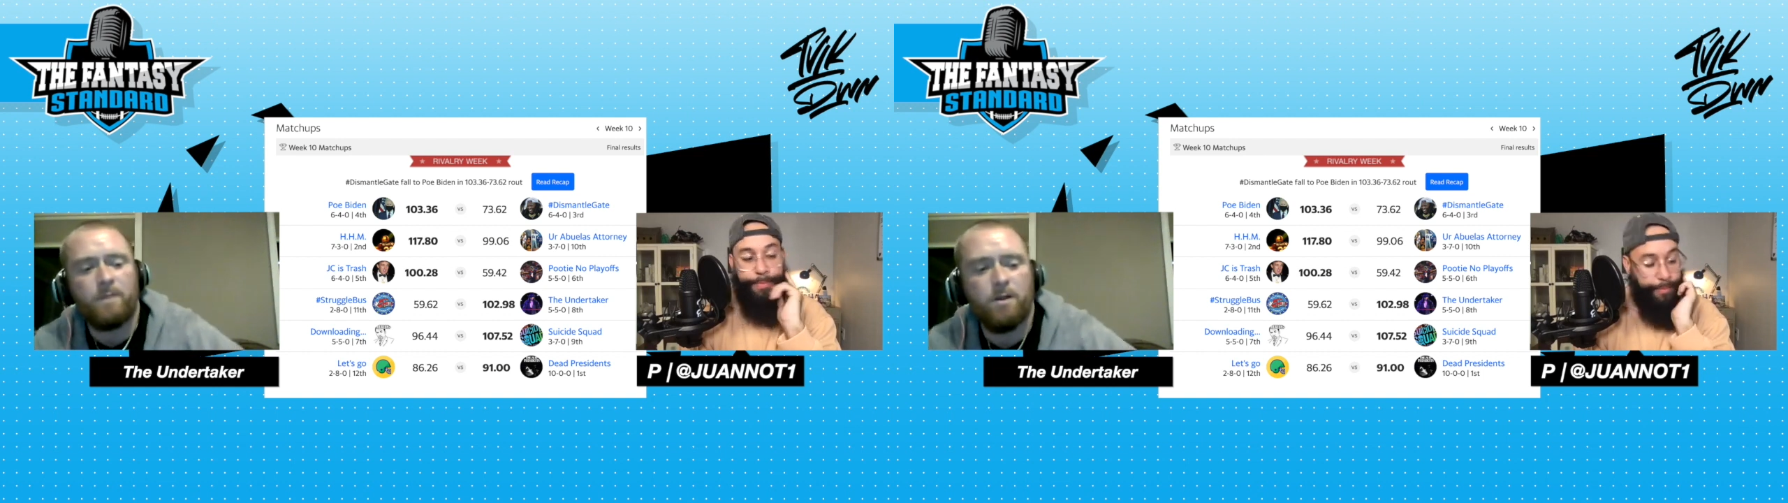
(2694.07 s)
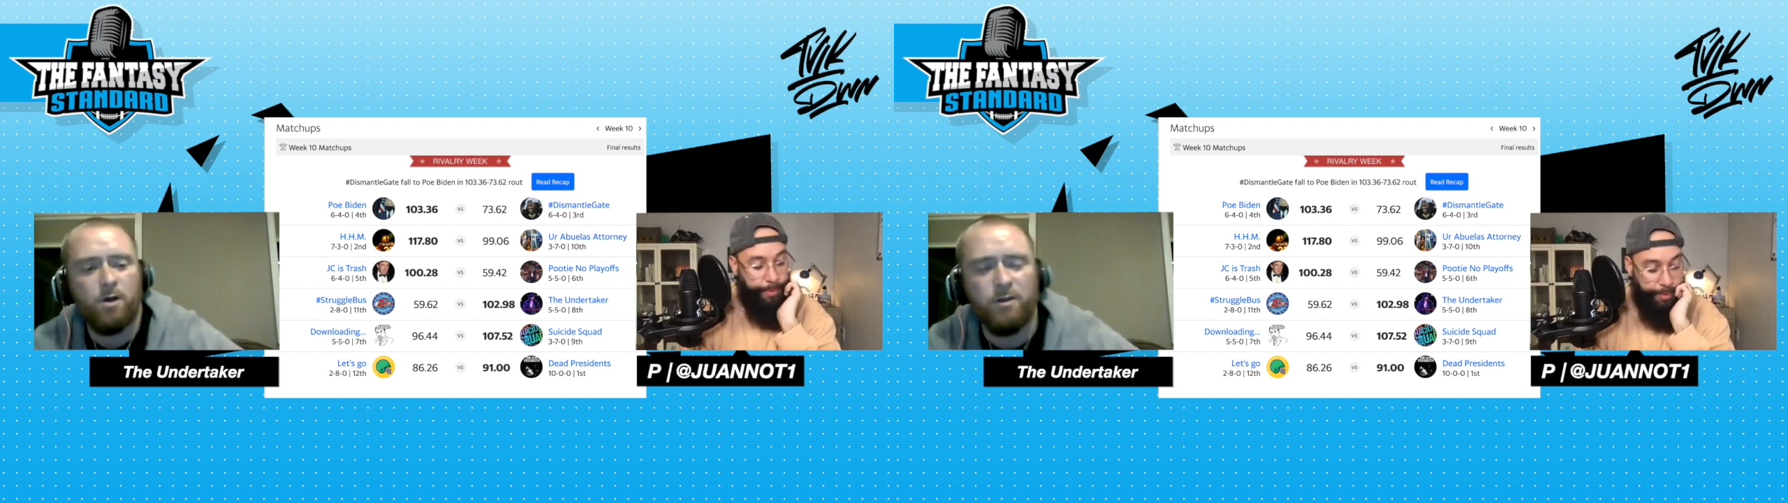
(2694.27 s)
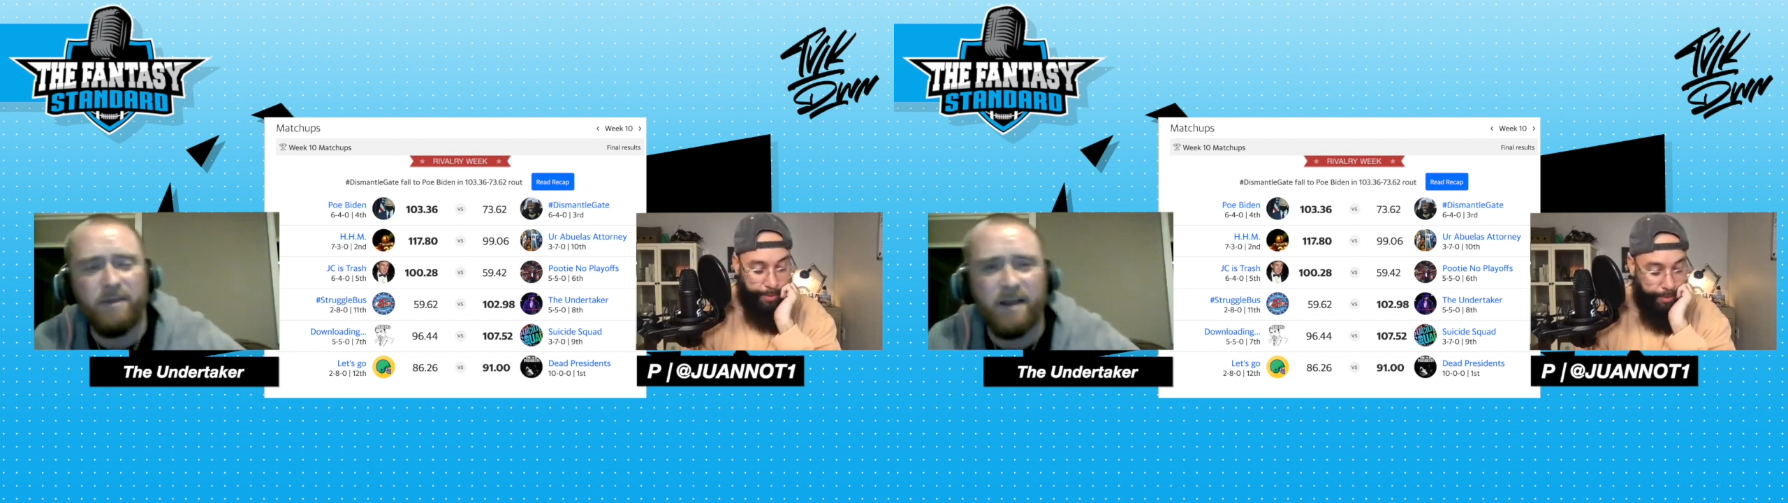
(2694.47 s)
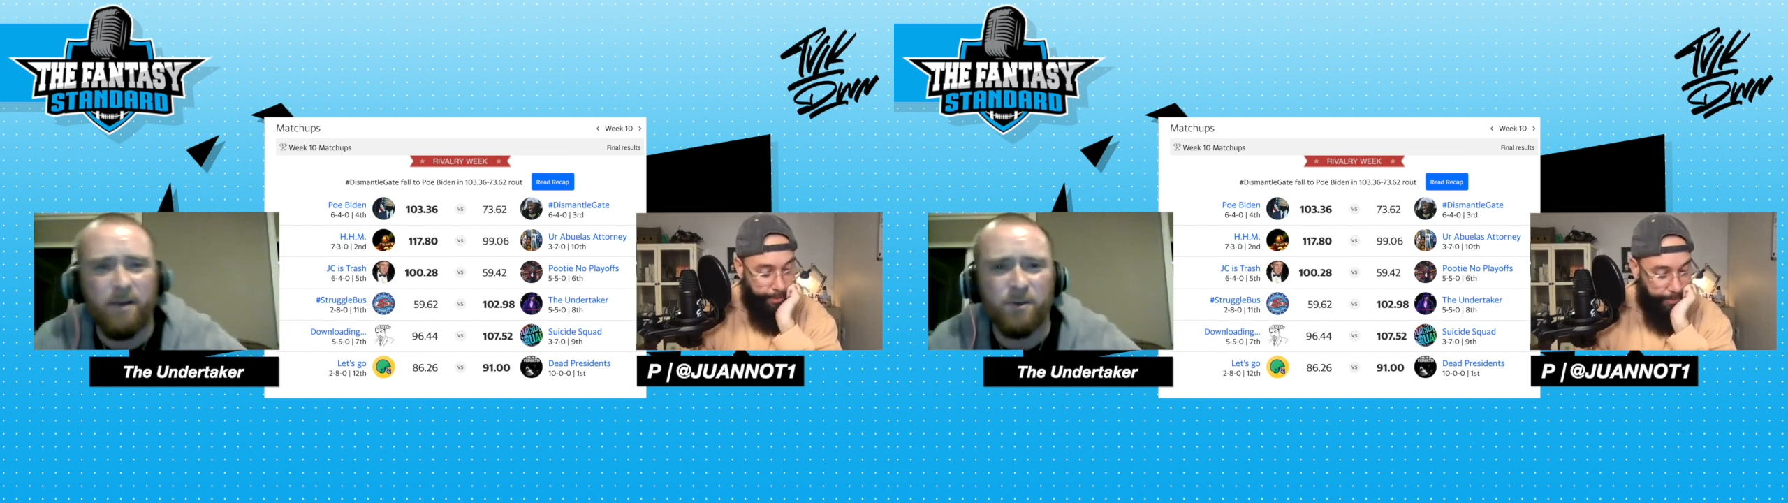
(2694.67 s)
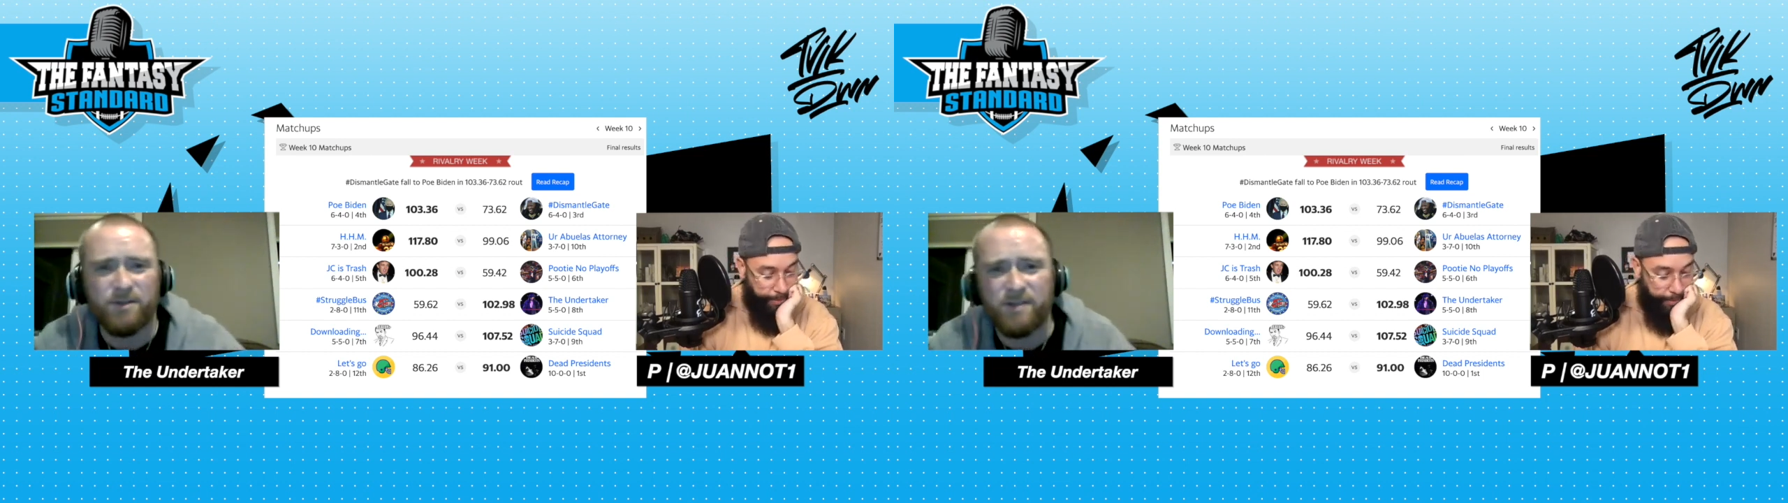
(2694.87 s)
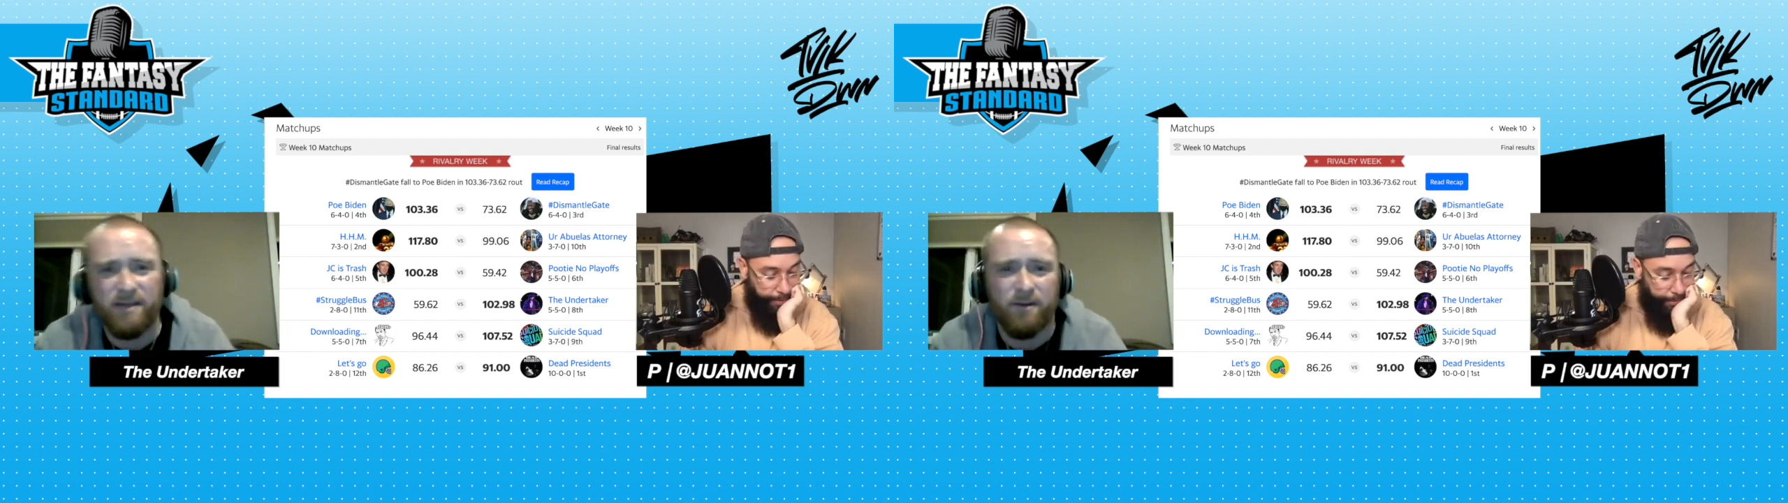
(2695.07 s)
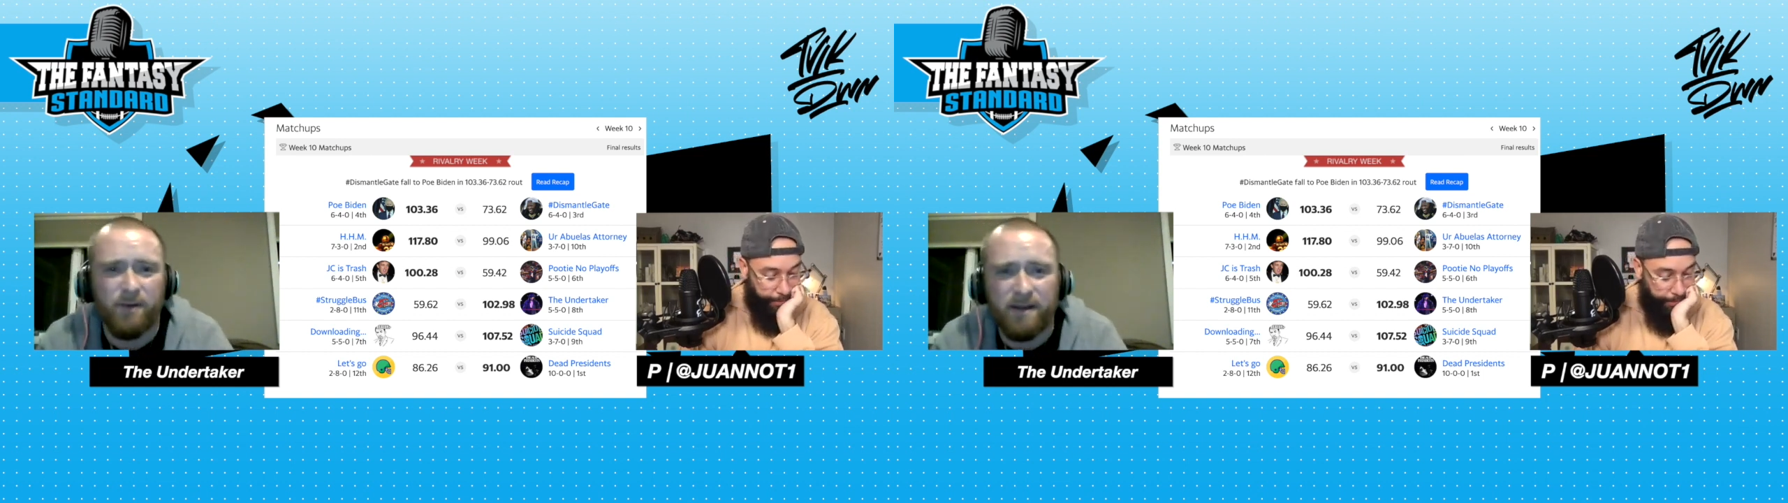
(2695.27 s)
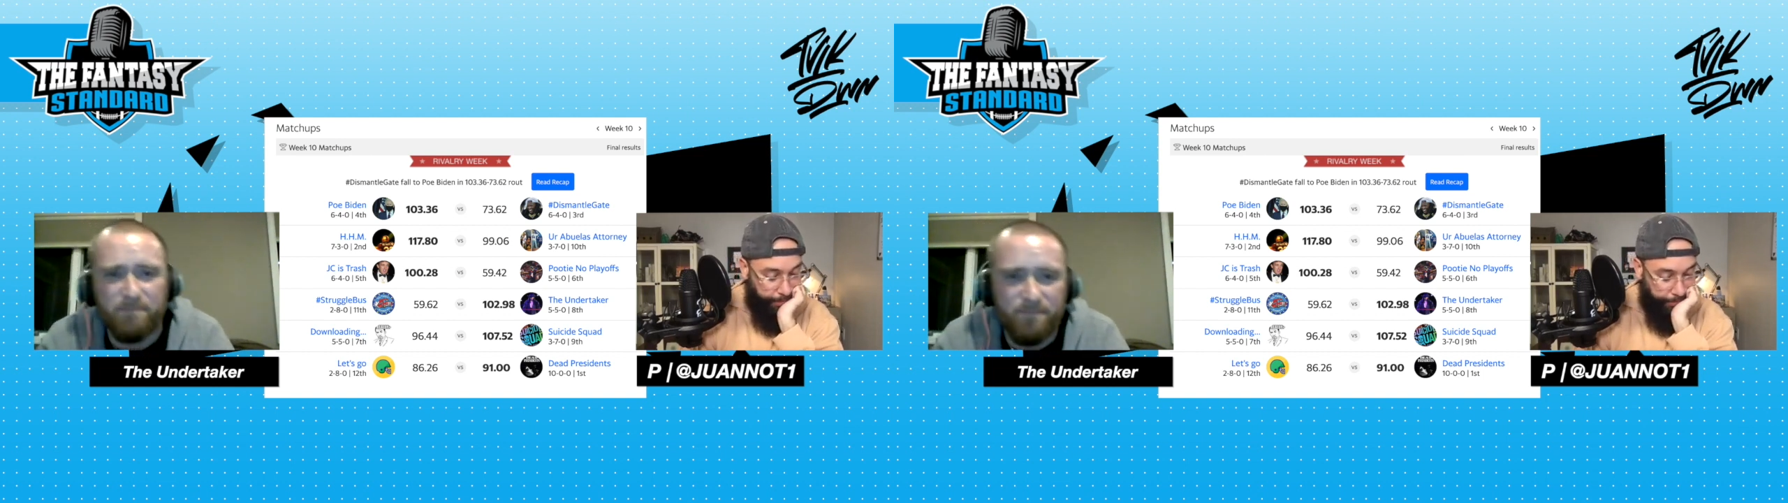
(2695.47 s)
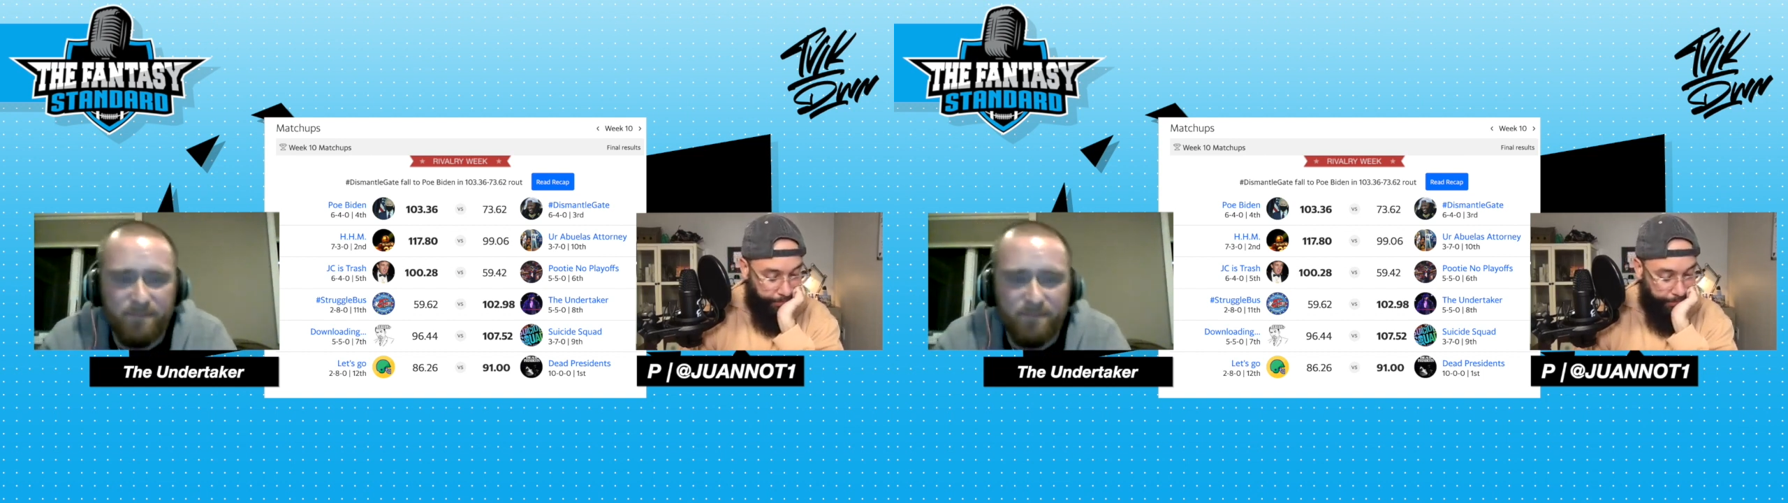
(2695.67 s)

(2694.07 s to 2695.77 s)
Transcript: Only thing I will say though, I